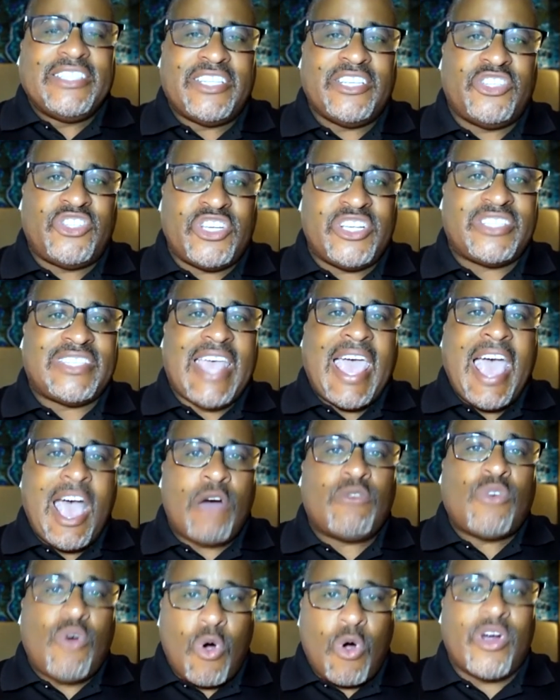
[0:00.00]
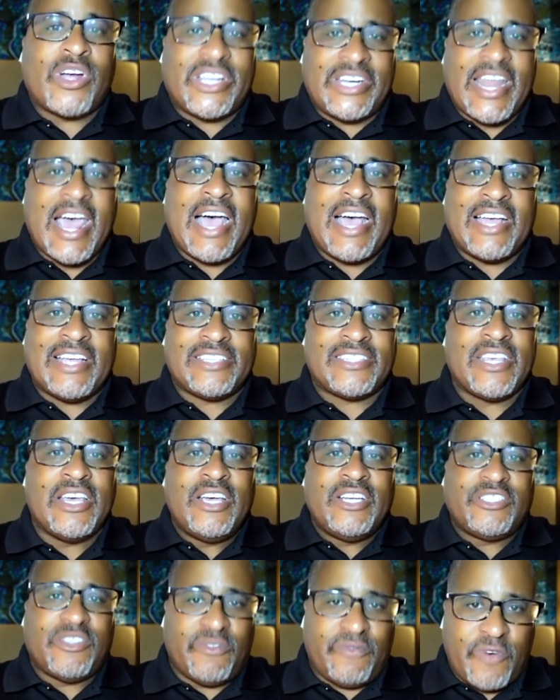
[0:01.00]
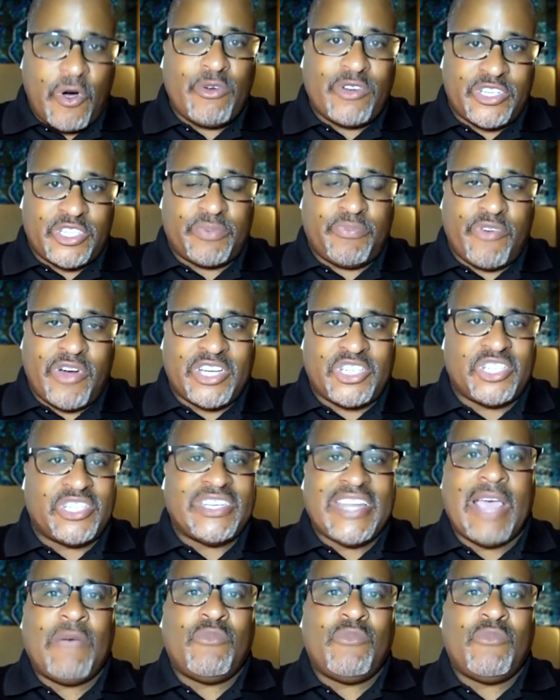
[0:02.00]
to just out-organize the voter suppression.